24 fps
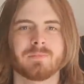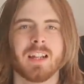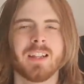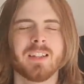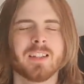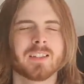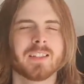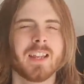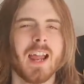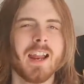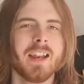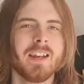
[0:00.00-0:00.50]

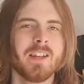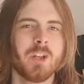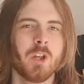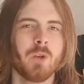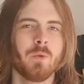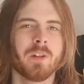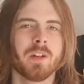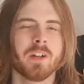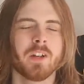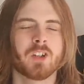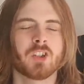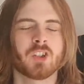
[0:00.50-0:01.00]
Instead, you
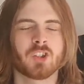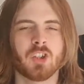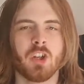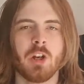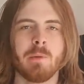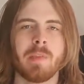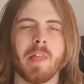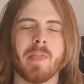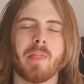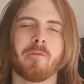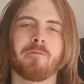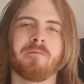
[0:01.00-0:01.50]
can
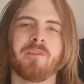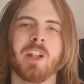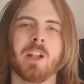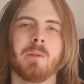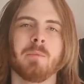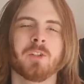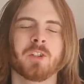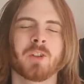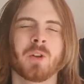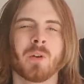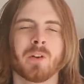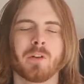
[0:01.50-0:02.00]
assume that the film
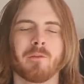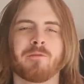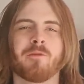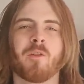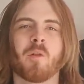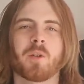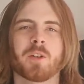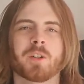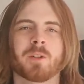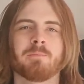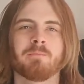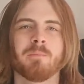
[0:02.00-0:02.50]
is going to
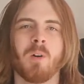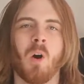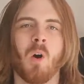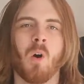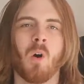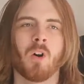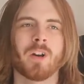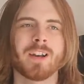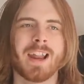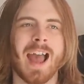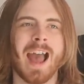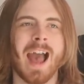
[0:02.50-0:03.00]
focus
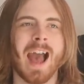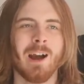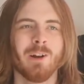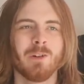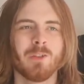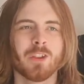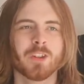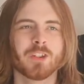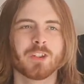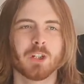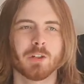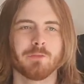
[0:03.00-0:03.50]
more on how
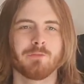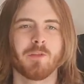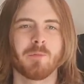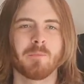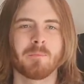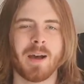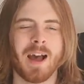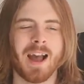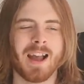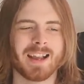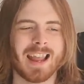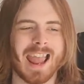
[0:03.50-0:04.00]
the duffel
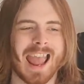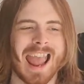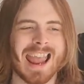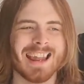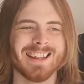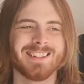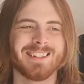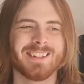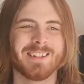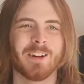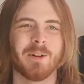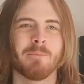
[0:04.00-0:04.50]
bag
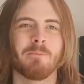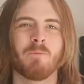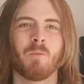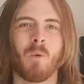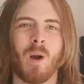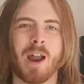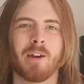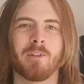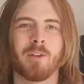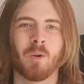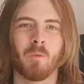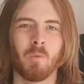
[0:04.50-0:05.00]
ended up
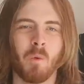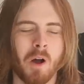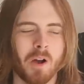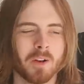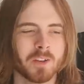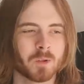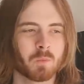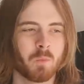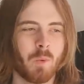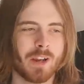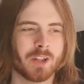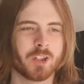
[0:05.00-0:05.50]
where it
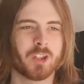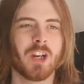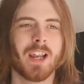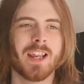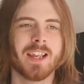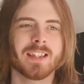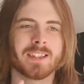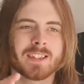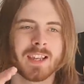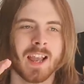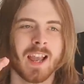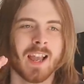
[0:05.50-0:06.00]
was, which
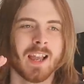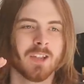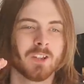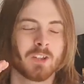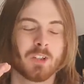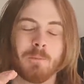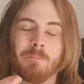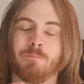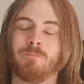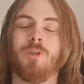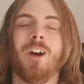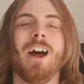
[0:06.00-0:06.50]
is,
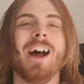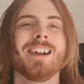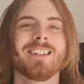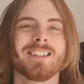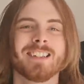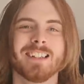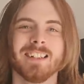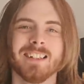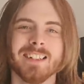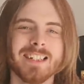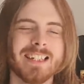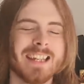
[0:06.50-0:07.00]

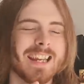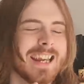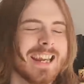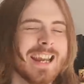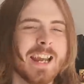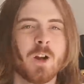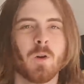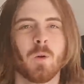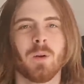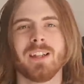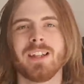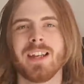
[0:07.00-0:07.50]
surprisingly,
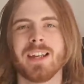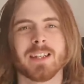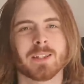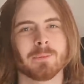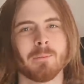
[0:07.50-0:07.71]
equally as